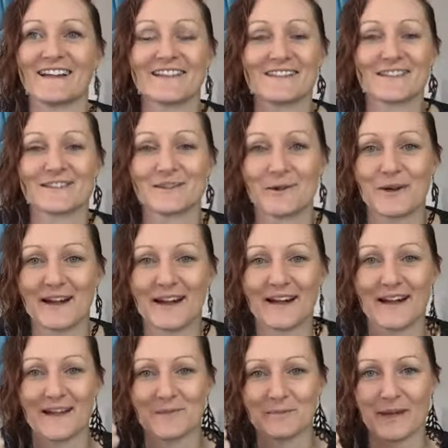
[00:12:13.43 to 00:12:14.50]

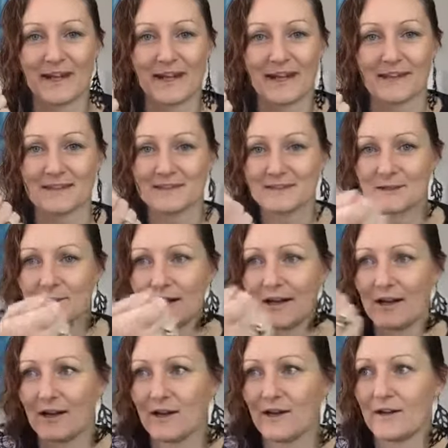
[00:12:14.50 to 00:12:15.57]
square peg, square
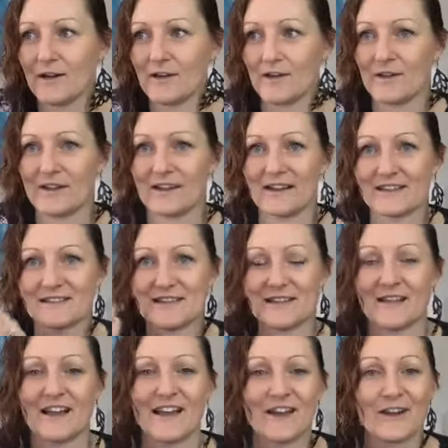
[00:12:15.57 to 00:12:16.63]
hole, all you can see.